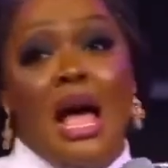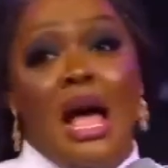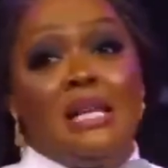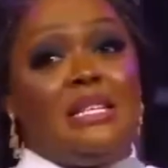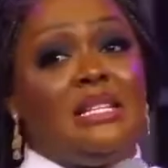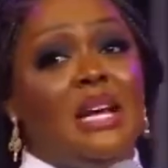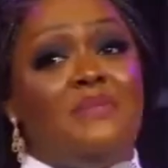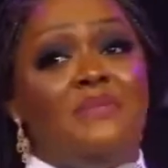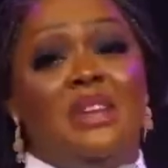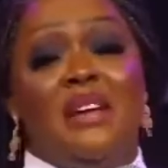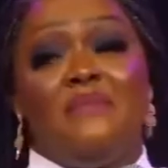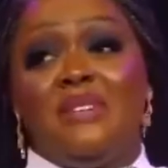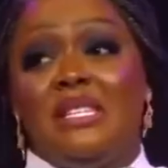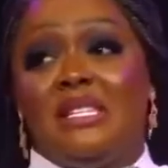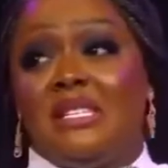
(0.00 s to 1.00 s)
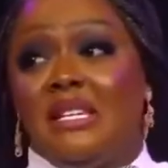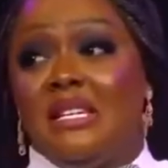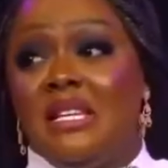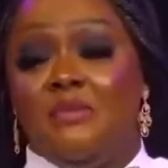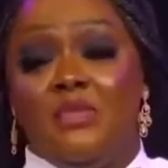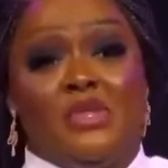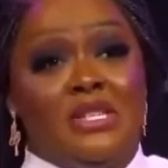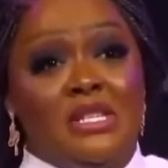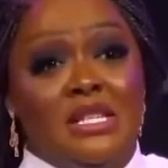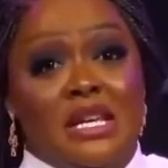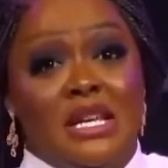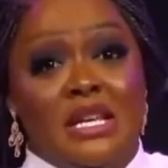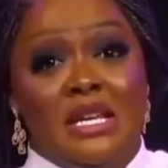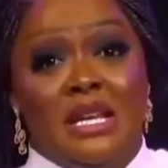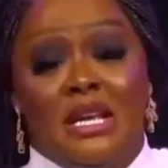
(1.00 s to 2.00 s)
I said, I've never seen him on
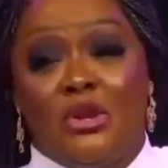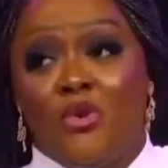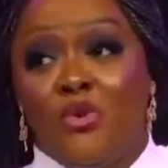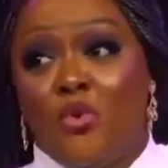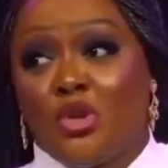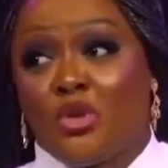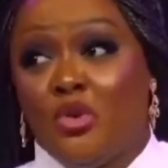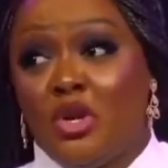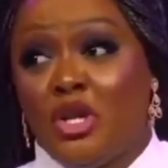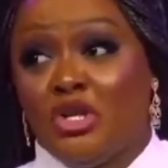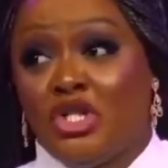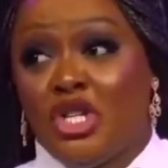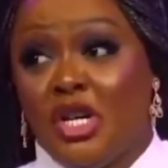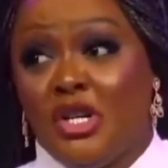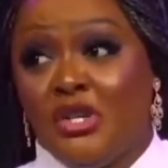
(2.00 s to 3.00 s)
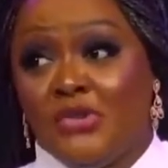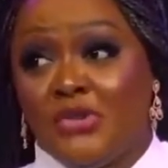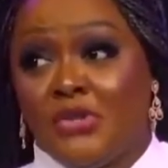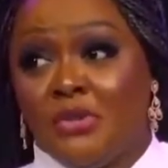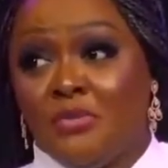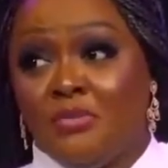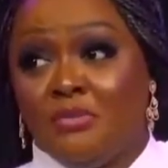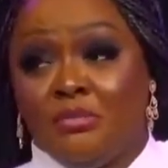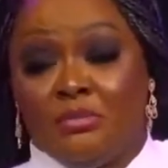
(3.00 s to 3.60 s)
CNN and I don't watch local channels.